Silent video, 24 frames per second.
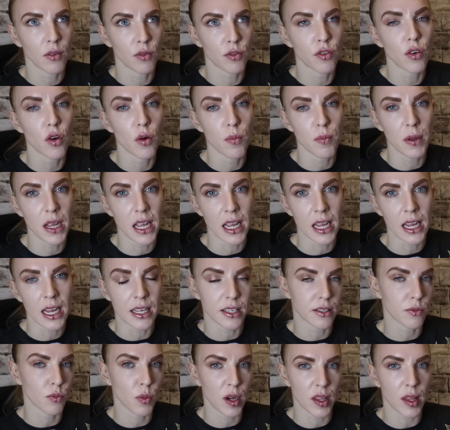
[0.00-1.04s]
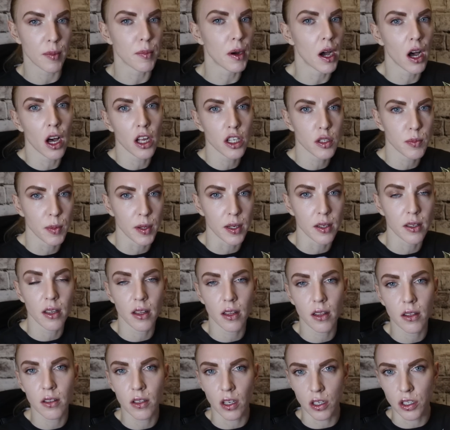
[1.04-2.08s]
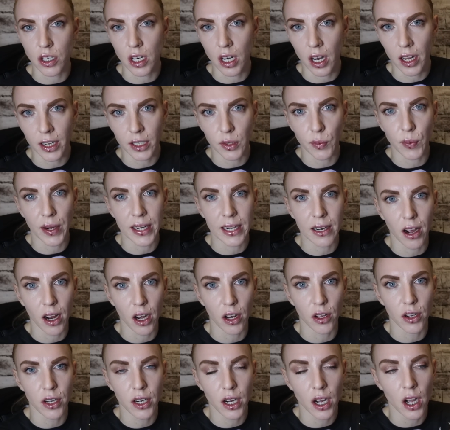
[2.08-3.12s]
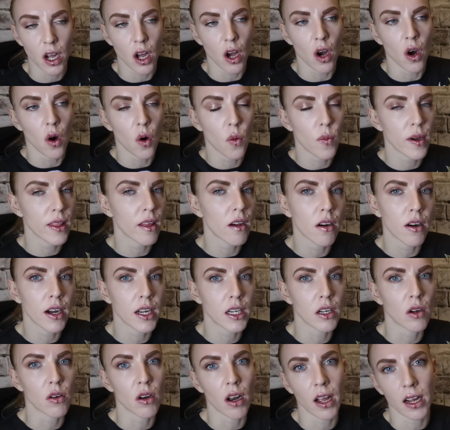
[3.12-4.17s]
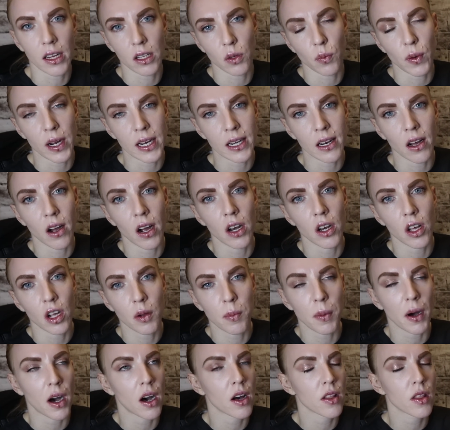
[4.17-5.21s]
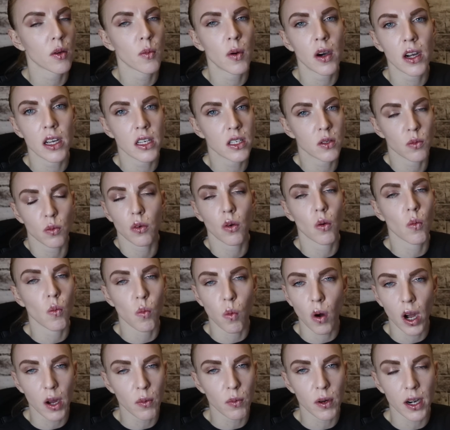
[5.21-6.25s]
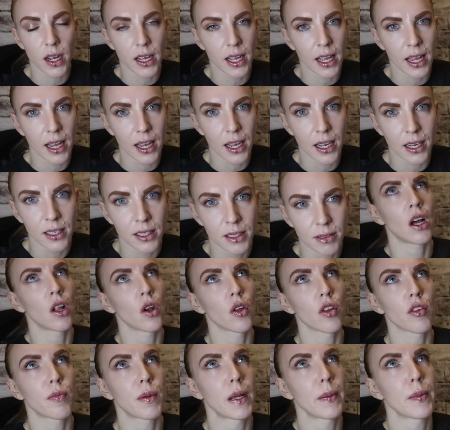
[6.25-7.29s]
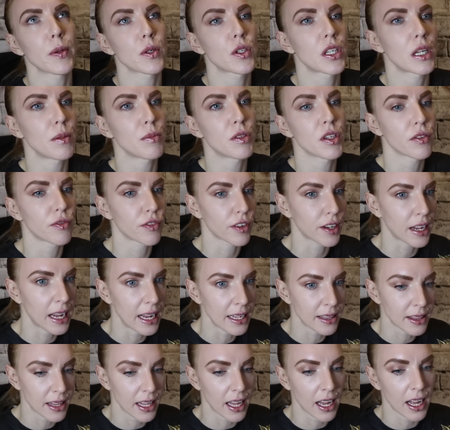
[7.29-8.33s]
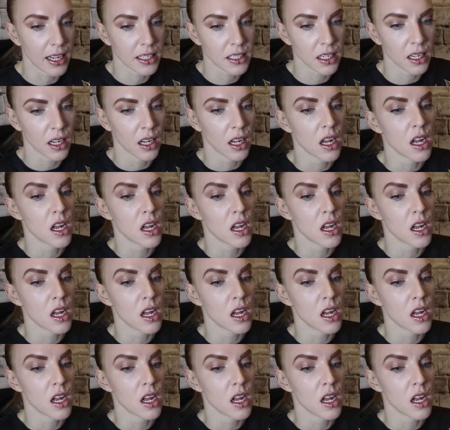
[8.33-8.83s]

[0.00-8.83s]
for me is whether my husband doesn't like the way that I look or whether I don't like the way that I look. But otherwise, why would I care? A lot of people seem to forget that